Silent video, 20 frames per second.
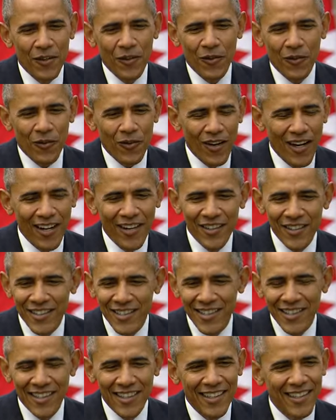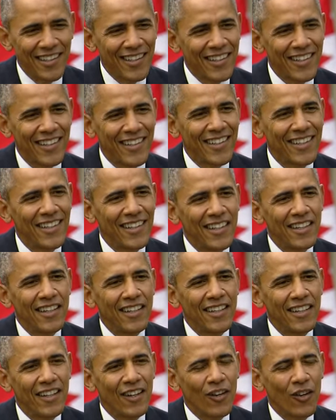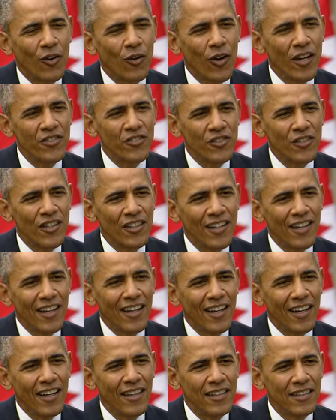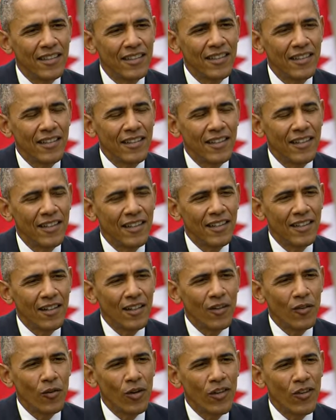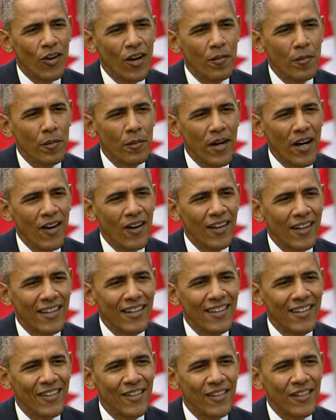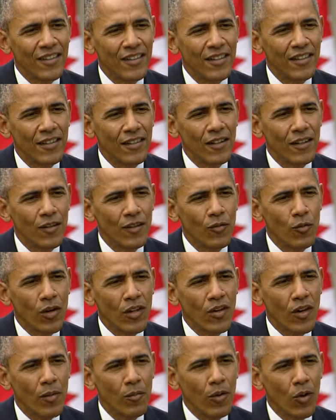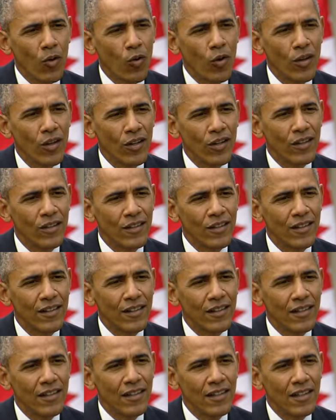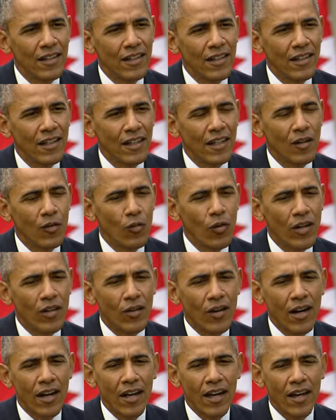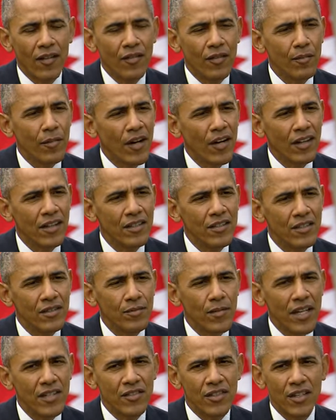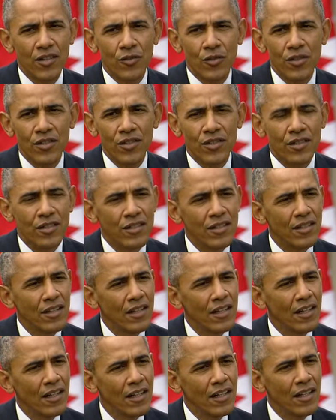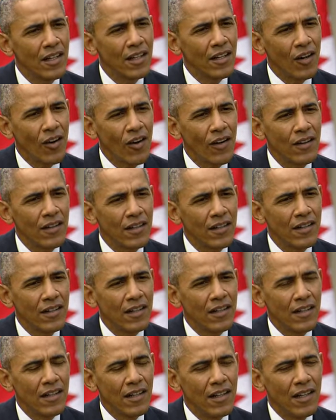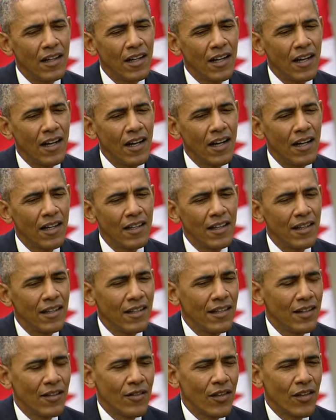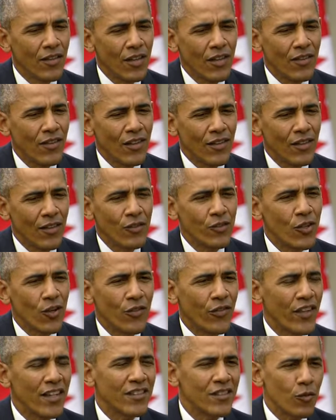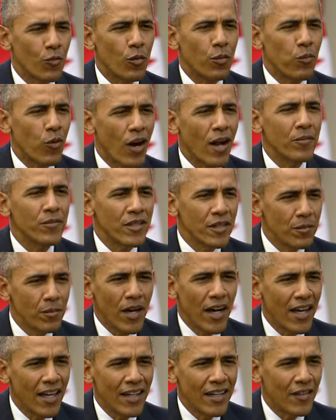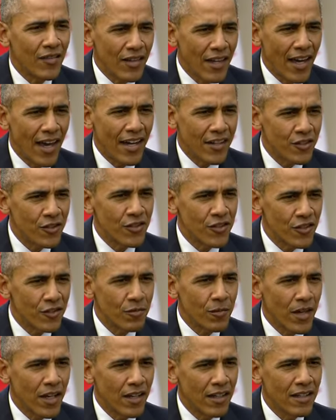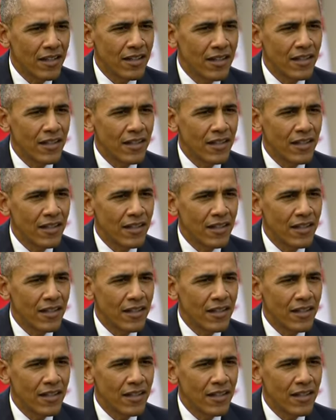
Why don't you, question whether I'm American or whether I'm loyal or whether I have America's best interests at heart? Those aren't things that were prompted by any actions of mine.